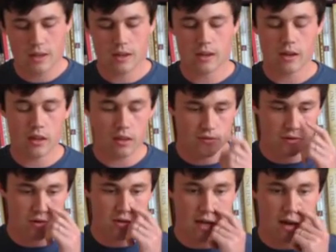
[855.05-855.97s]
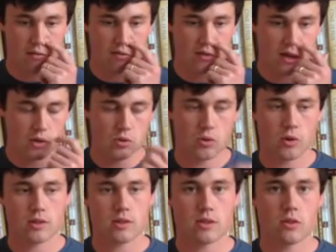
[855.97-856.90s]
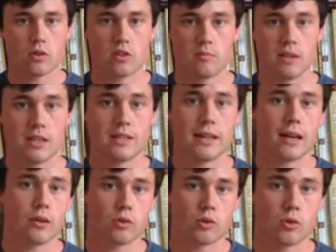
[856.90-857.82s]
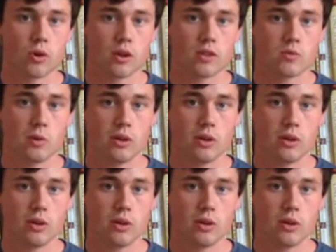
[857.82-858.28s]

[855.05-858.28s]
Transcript: And the first half of that chorus is going to be a down chorus.